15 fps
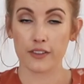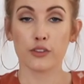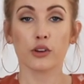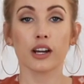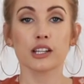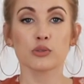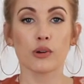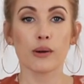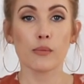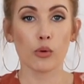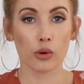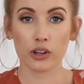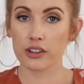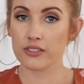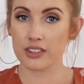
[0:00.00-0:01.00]
If you guys want
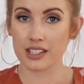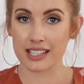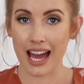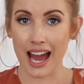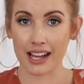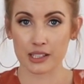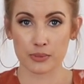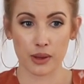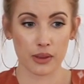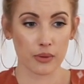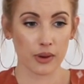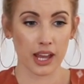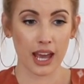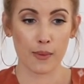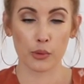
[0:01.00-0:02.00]
more of these hacks, by the
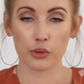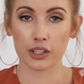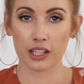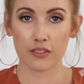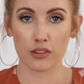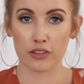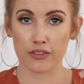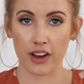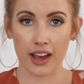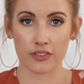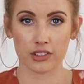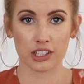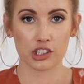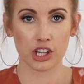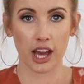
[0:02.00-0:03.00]
way, I'm only giving
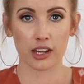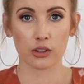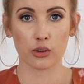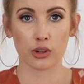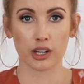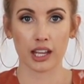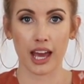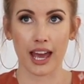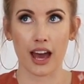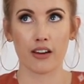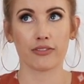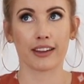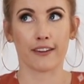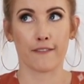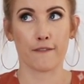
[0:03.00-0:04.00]
five in each category. I
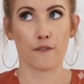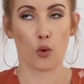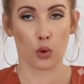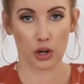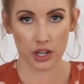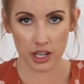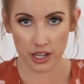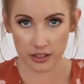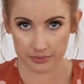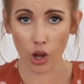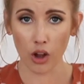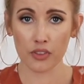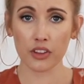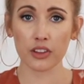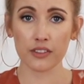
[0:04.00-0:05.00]
have like 40
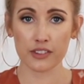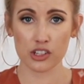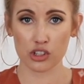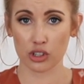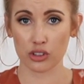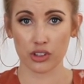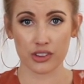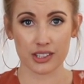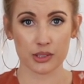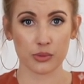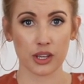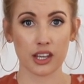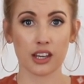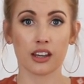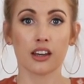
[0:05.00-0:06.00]
on the Live It Journal this
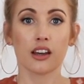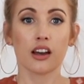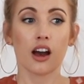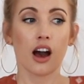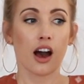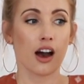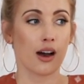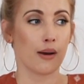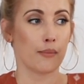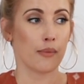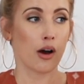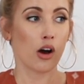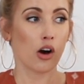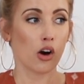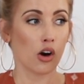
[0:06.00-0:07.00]
week. Um,
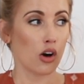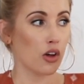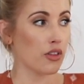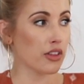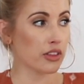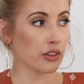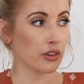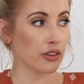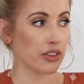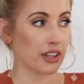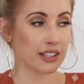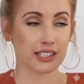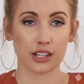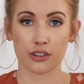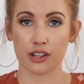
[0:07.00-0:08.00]
all the little
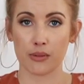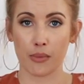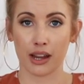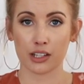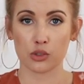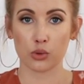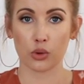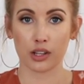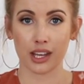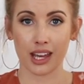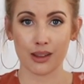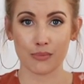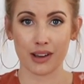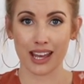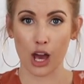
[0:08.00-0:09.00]
things that are in my
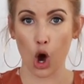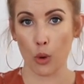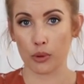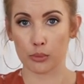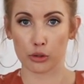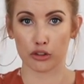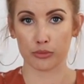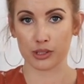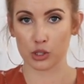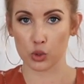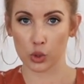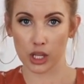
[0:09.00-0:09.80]
toolkit, my home improvement